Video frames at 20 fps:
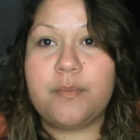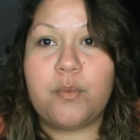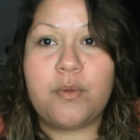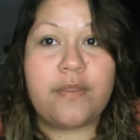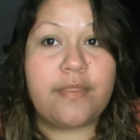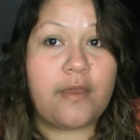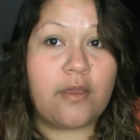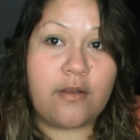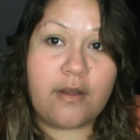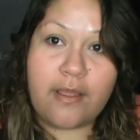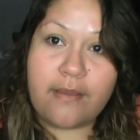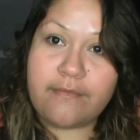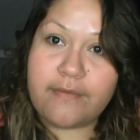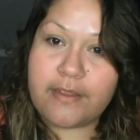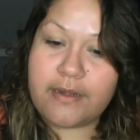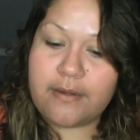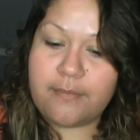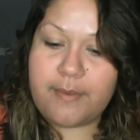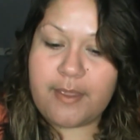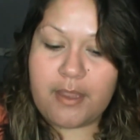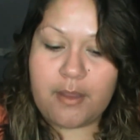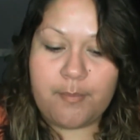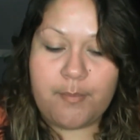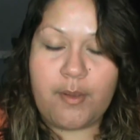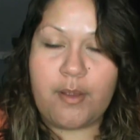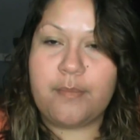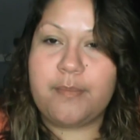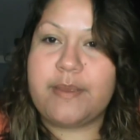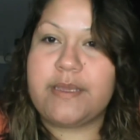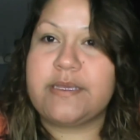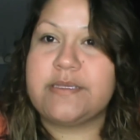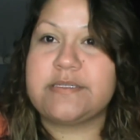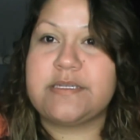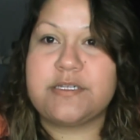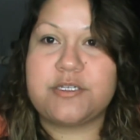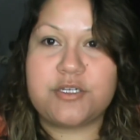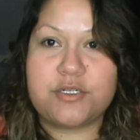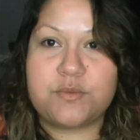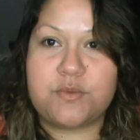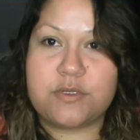without having any makeup on, because
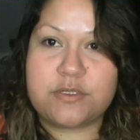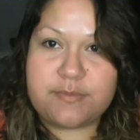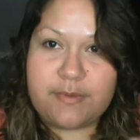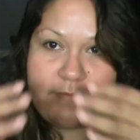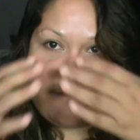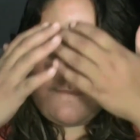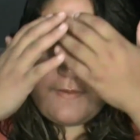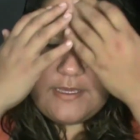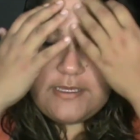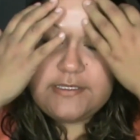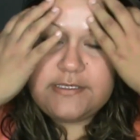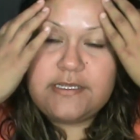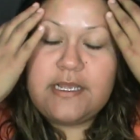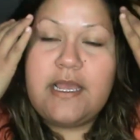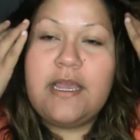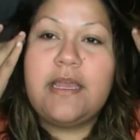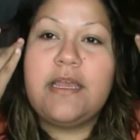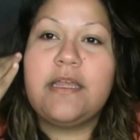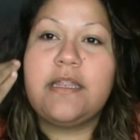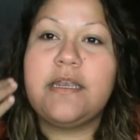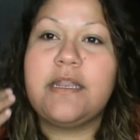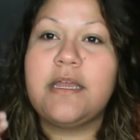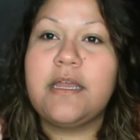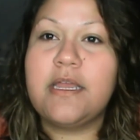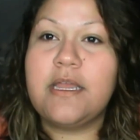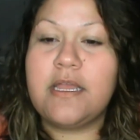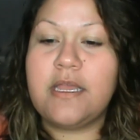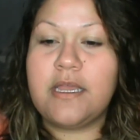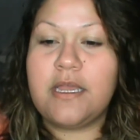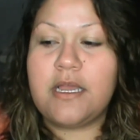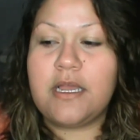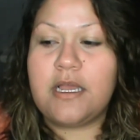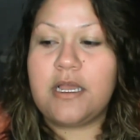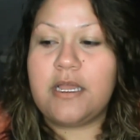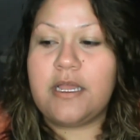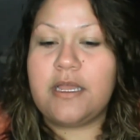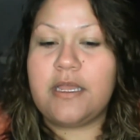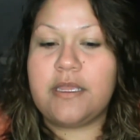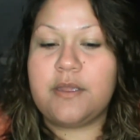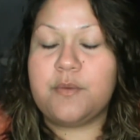I just washed my face and
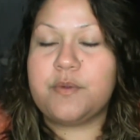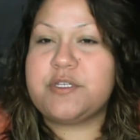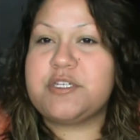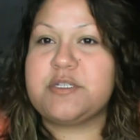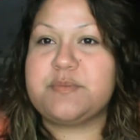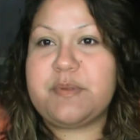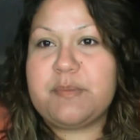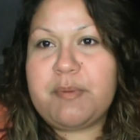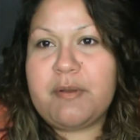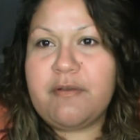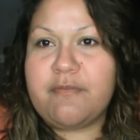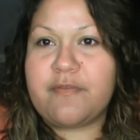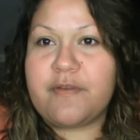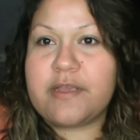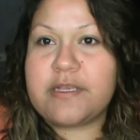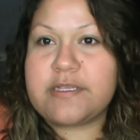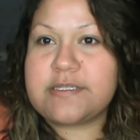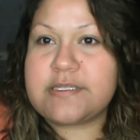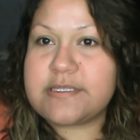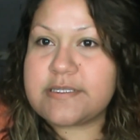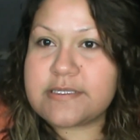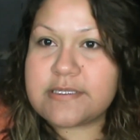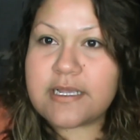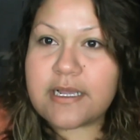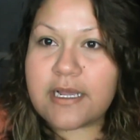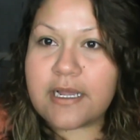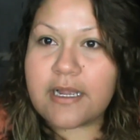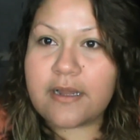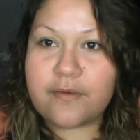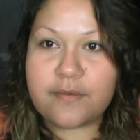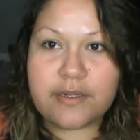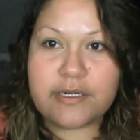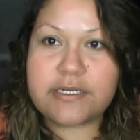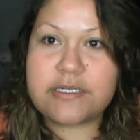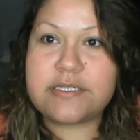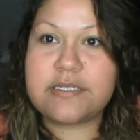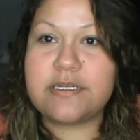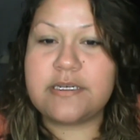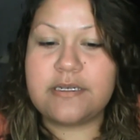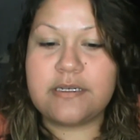it would just be perfect since I already
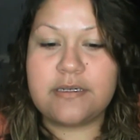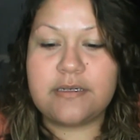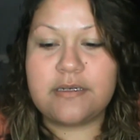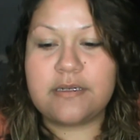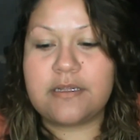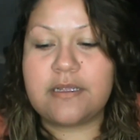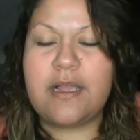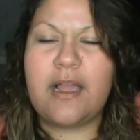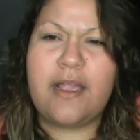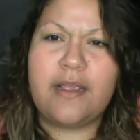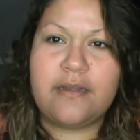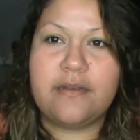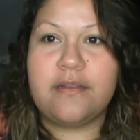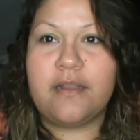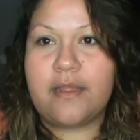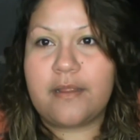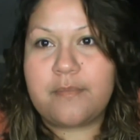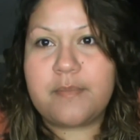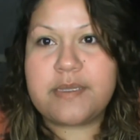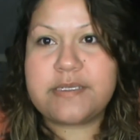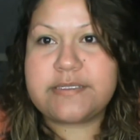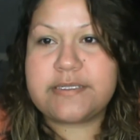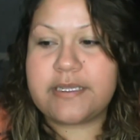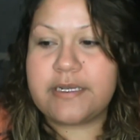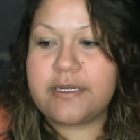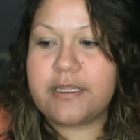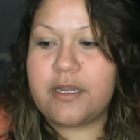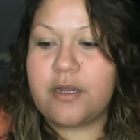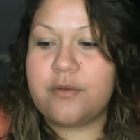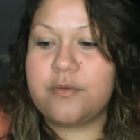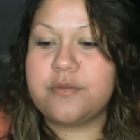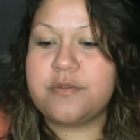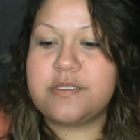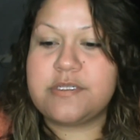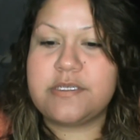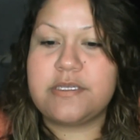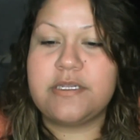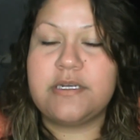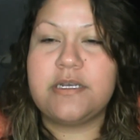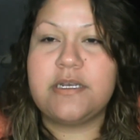did kind of like my skincare
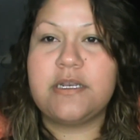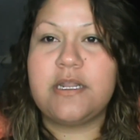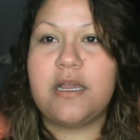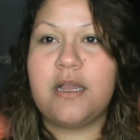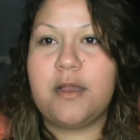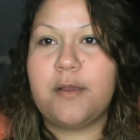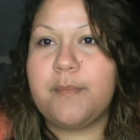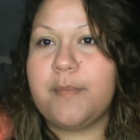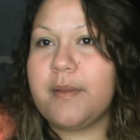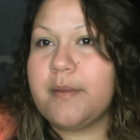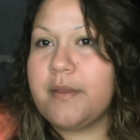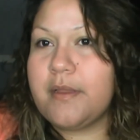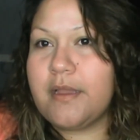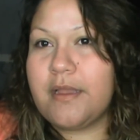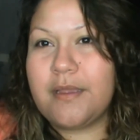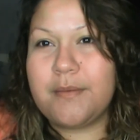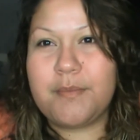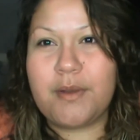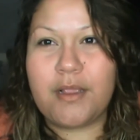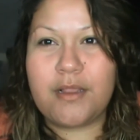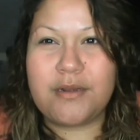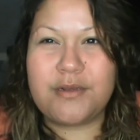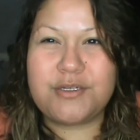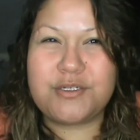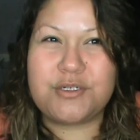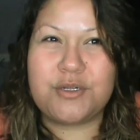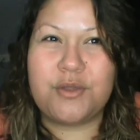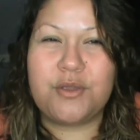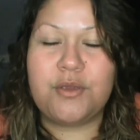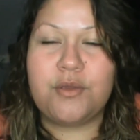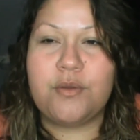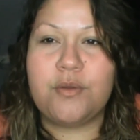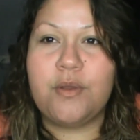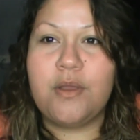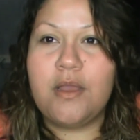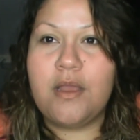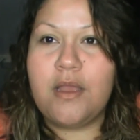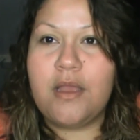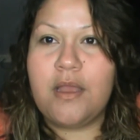routine. I'm not going to show you.